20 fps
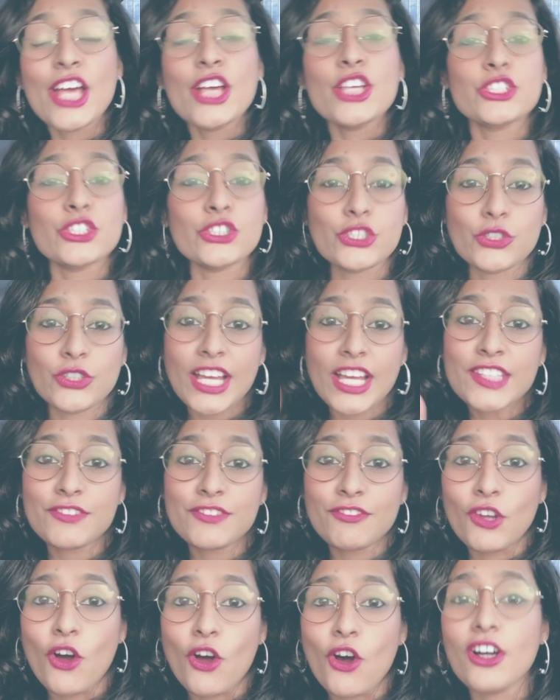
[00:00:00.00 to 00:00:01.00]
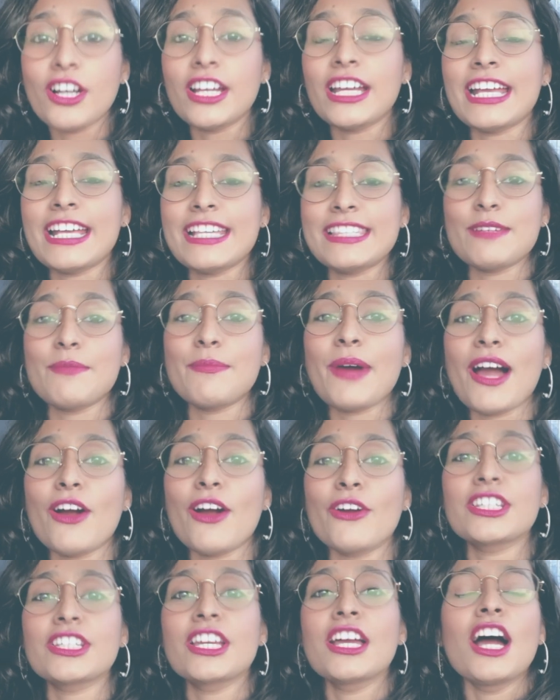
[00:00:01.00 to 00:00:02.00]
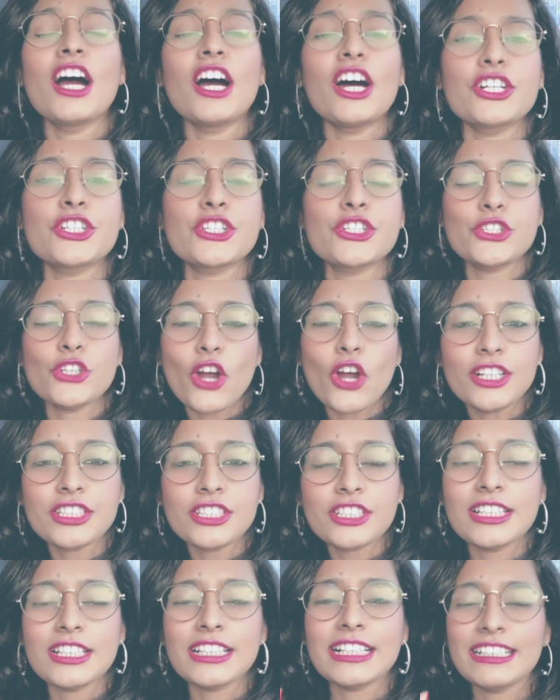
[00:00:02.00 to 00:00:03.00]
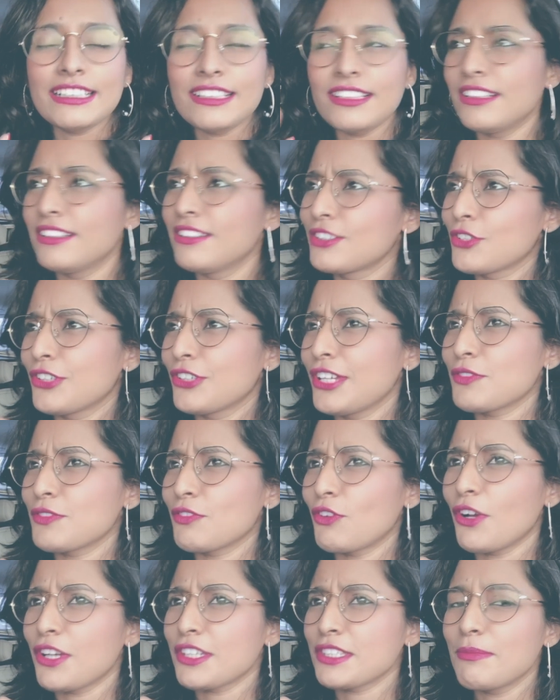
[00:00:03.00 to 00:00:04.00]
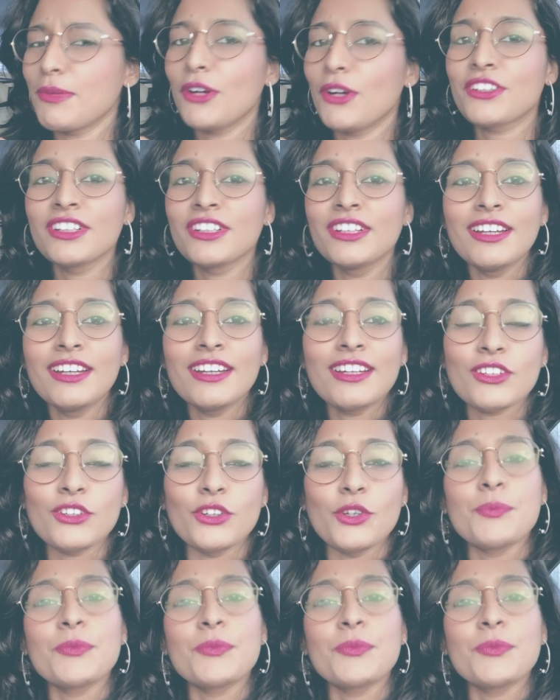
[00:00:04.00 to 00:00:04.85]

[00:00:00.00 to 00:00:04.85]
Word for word: so today's vlog is about a short today's vlog is about no